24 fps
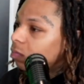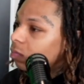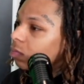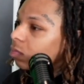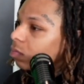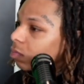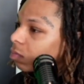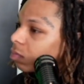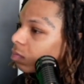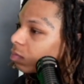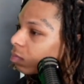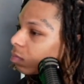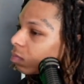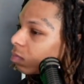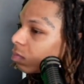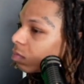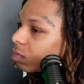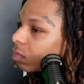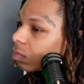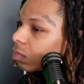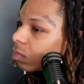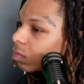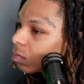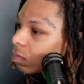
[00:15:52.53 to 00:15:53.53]

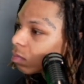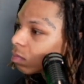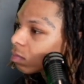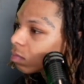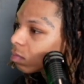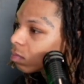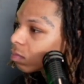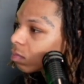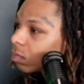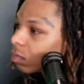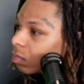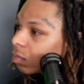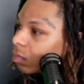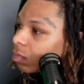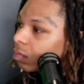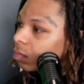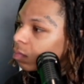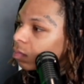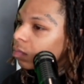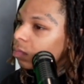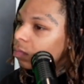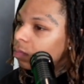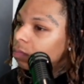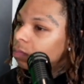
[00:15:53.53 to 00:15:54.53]

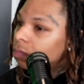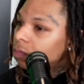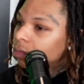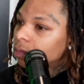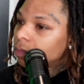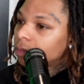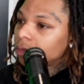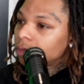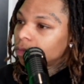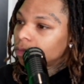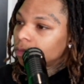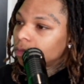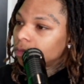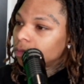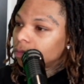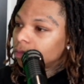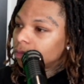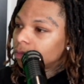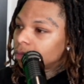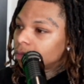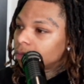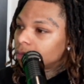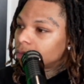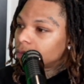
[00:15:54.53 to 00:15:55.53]

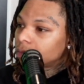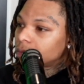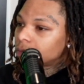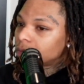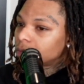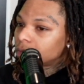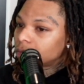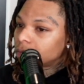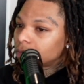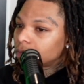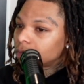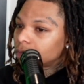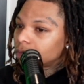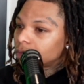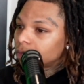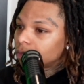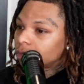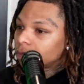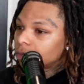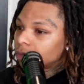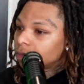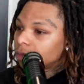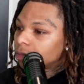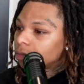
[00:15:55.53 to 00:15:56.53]

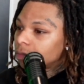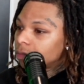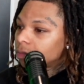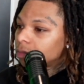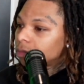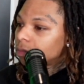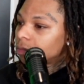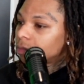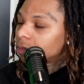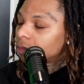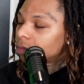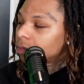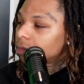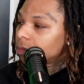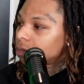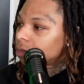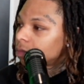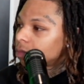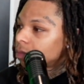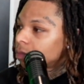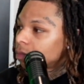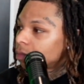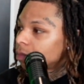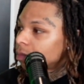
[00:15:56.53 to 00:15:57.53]

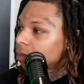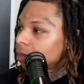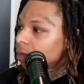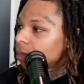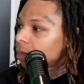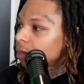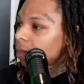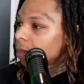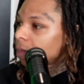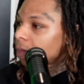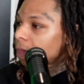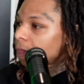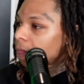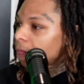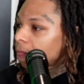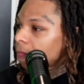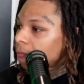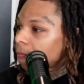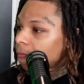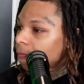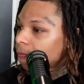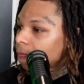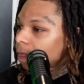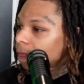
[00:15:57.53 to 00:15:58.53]

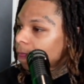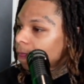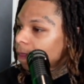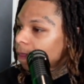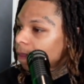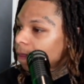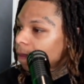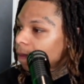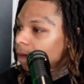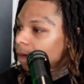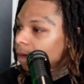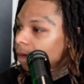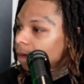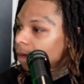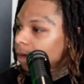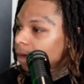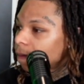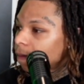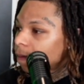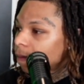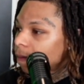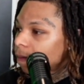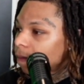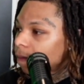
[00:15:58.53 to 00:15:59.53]

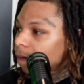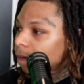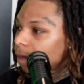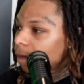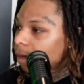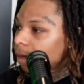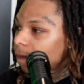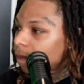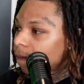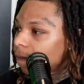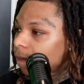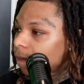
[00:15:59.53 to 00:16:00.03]
[no speech]